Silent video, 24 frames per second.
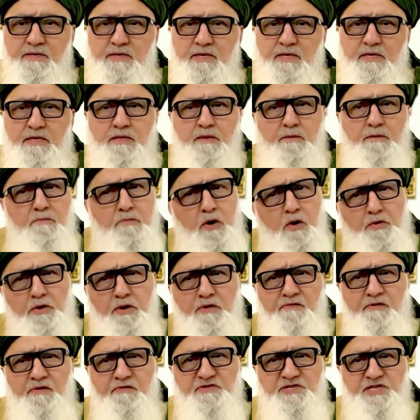The
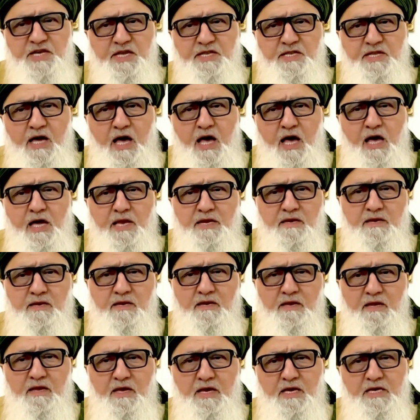motive of shaitan
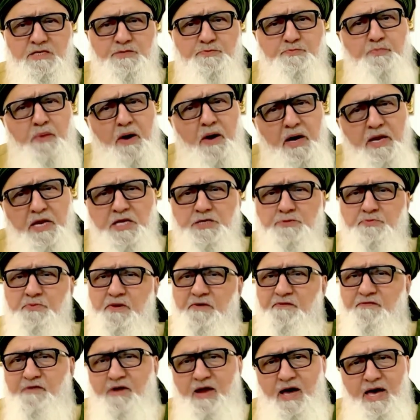is
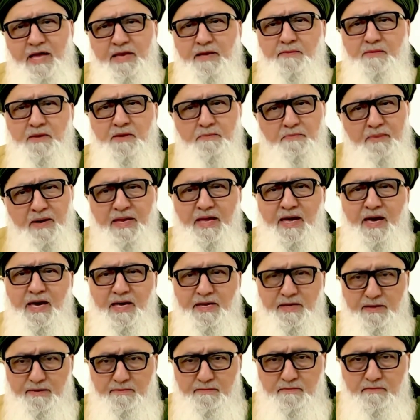punishment for Adam and Bani
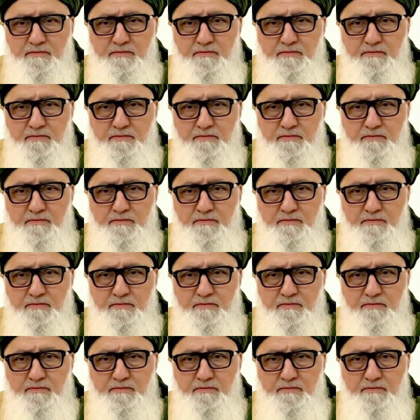Adam.